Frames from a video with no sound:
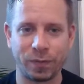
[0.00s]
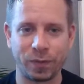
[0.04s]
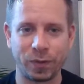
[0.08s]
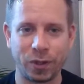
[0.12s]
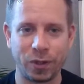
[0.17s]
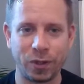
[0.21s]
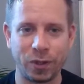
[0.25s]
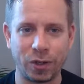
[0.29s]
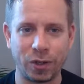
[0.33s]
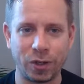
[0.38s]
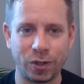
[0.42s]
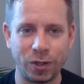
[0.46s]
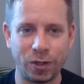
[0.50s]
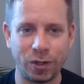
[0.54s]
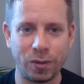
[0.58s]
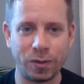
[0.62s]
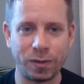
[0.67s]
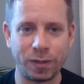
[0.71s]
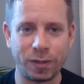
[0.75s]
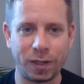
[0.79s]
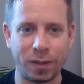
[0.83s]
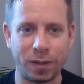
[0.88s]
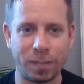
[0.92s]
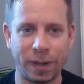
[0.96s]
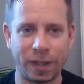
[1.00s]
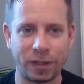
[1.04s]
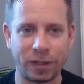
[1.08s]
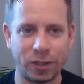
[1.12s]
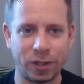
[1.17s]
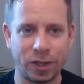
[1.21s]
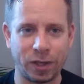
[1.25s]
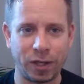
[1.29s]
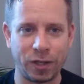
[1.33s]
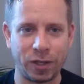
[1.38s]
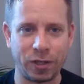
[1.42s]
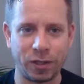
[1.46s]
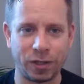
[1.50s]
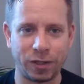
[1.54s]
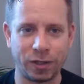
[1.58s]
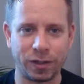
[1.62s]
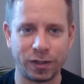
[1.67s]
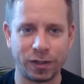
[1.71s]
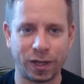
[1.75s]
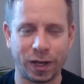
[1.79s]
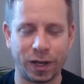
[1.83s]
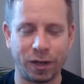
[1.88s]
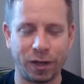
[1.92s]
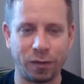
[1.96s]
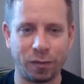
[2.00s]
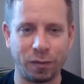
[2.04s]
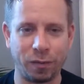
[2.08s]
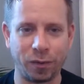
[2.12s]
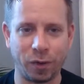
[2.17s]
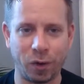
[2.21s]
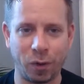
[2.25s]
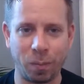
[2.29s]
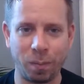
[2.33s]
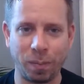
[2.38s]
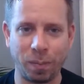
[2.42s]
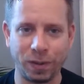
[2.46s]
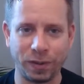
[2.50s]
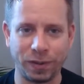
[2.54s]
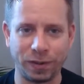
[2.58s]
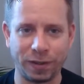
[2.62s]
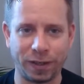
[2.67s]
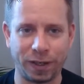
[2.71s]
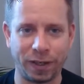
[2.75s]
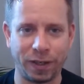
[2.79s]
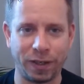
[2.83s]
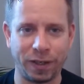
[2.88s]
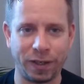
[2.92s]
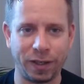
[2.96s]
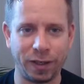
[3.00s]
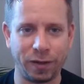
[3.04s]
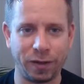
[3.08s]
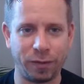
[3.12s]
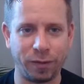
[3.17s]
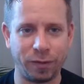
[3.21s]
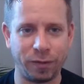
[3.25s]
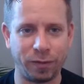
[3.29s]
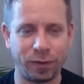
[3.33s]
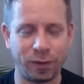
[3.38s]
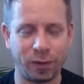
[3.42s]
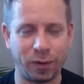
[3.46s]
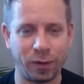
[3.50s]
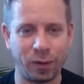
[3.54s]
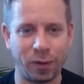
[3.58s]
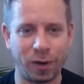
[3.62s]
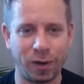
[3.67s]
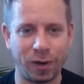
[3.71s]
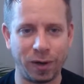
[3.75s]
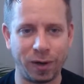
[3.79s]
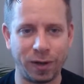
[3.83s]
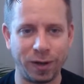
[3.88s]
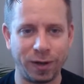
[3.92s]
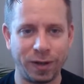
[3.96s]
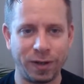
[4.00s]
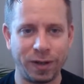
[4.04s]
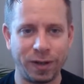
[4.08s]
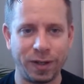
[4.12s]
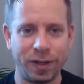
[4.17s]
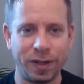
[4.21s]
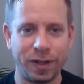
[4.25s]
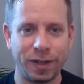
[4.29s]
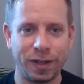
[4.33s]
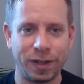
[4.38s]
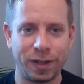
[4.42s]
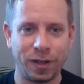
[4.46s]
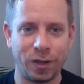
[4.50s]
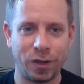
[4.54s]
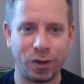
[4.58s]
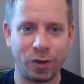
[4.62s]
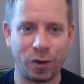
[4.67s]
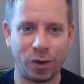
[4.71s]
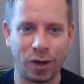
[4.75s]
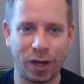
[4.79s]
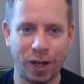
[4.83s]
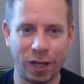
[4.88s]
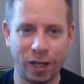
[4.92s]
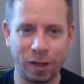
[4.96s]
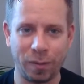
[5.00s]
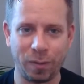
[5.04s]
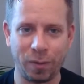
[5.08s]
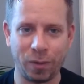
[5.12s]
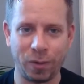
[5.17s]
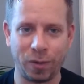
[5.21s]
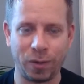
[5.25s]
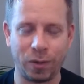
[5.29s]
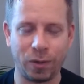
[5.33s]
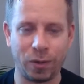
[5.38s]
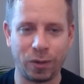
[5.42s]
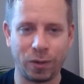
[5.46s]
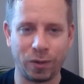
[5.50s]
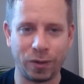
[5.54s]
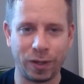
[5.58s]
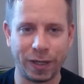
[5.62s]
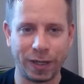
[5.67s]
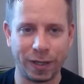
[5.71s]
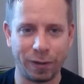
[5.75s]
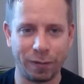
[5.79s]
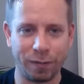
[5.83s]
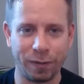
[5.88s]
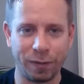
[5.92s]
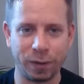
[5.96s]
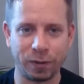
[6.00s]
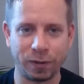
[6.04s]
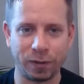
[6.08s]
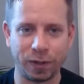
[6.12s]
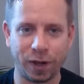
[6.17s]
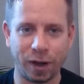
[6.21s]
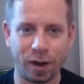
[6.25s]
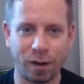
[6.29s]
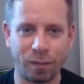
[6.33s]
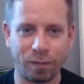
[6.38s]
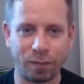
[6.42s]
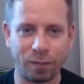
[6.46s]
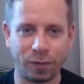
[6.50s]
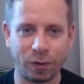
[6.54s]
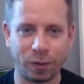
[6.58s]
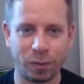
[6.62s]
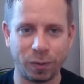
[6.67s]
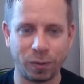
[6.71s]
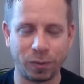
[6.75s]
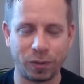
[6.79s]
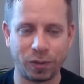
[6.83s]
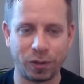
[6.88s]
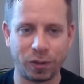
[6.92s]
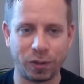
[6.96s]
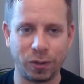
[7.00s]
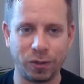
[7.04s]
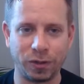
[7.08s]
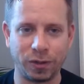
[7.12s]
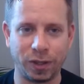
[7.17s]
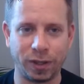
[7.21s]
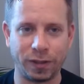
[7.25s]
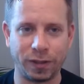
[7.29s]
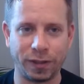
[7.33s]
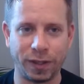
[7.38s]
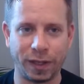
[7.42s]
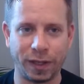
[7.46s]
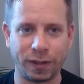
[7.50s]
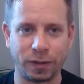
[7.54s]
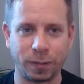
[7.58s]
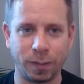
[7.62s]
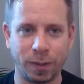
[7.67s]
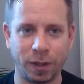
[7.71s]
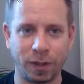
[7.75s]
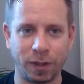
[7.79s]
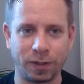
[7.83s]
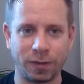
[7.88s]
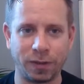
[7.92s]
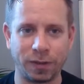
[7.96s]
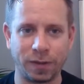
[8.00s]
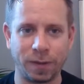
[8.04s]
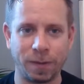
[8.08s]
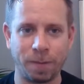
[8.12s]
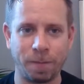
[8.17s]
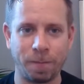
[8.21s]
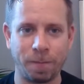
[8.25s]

So you can use the imagination to kind of compensate if you are not able or it feels uncomfortable to do certain aspects.